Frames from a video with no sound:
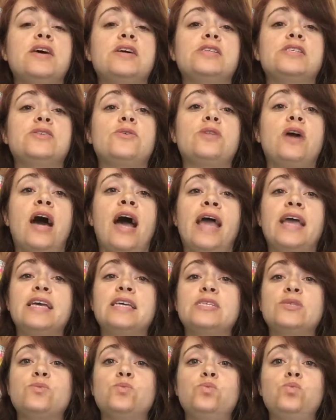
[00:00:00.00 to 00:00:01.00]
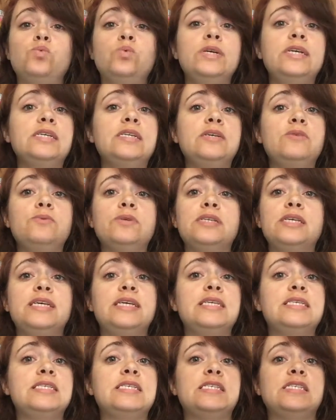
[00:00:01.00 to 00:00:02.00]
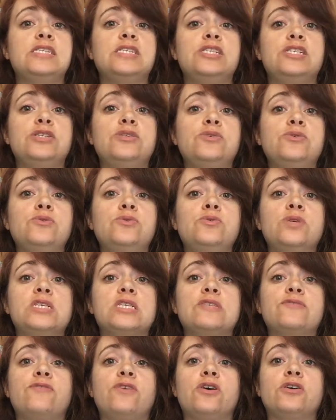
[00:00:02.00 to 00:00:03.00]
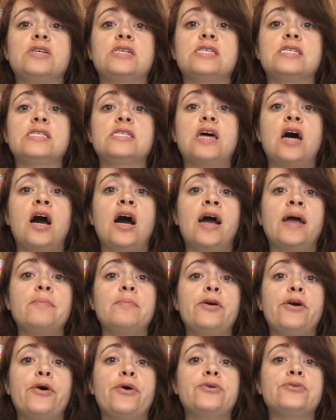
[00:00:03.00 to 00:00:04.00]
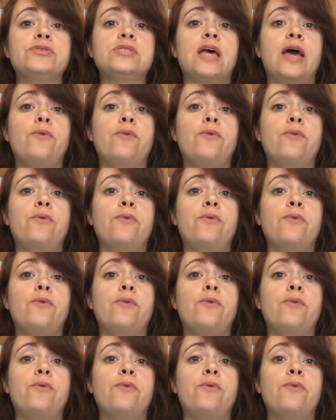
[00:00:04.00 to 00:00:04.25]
So the hike is really, really easy to do as far as time goes.